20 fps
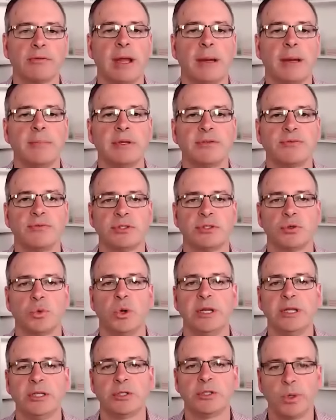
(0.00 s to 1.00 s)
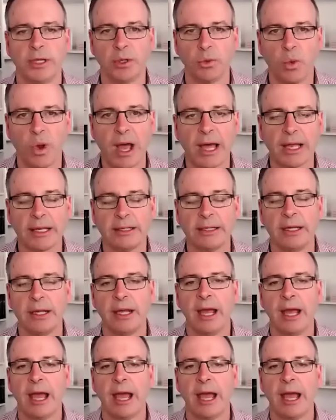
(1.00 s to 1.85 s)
numbers for 2021